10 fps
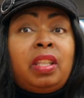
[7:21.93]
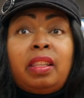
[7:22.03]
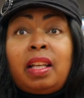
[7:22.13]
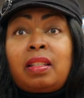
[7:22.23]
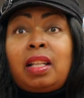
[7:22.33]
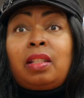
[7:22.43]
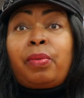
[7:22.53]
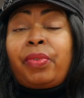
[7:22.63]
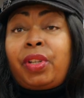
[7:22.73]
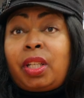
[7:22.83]
$10,000
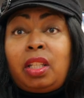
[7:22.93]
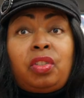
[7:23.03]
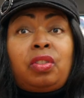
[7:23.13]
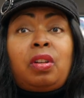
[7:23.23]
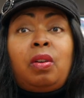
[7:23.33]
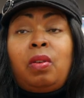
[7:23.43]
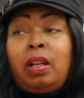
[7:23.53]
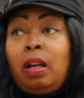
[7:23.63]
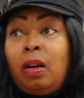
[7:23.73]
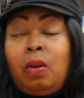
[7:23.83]
worth of cookies she sold
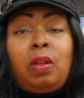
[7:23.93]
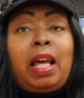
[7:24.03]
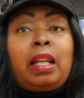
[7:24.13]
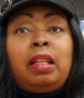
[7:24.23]
a whole lot